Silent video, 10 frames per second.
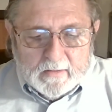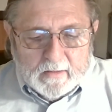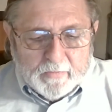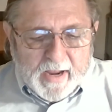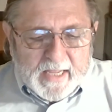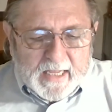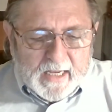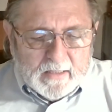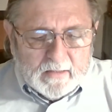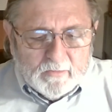
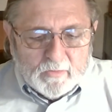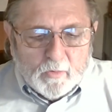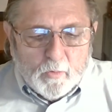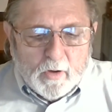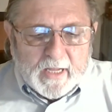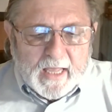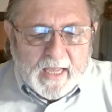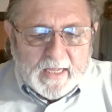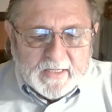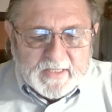break-in. The
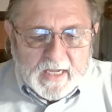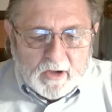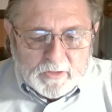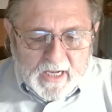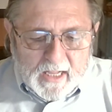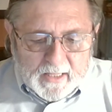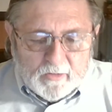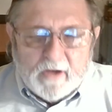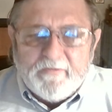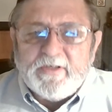Watergate is a hotel and
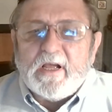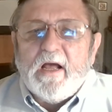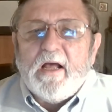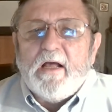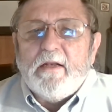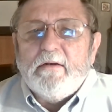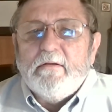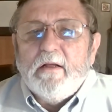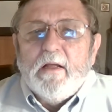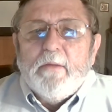office
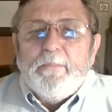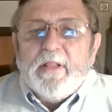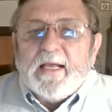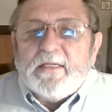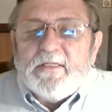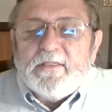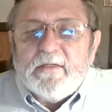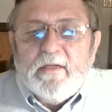complex